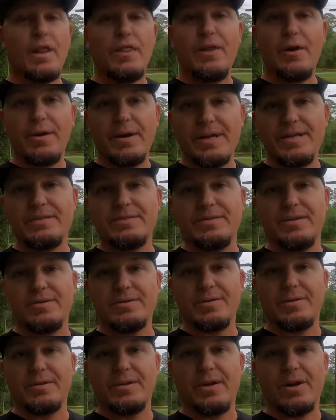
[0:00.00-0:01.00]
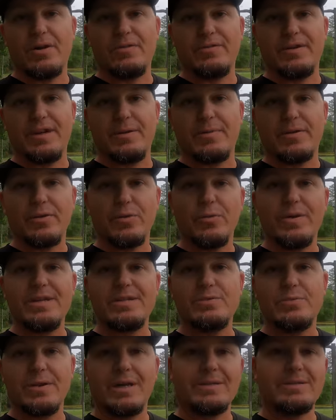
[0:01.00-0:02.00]
There is news on the RV, but the
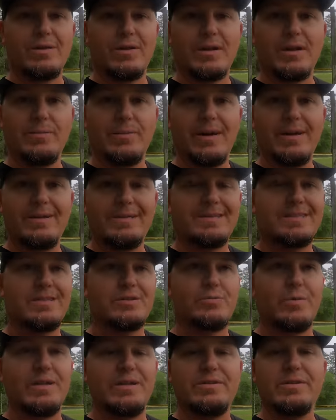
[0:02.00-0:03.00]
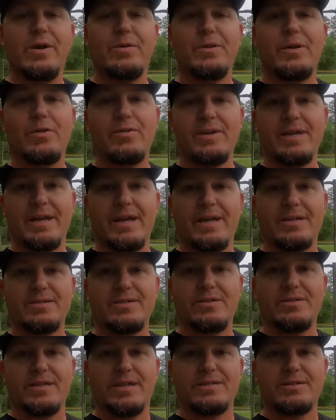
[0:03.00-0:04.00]
reason we're not talking about it is because we don't know the
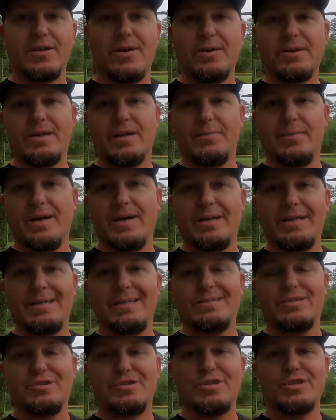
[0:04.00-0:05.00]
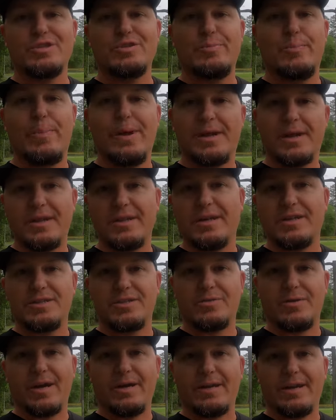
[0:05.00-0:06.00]
answers, and talking about it is just
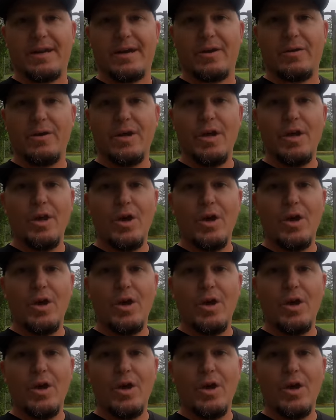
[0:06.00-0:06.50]
speculation right now.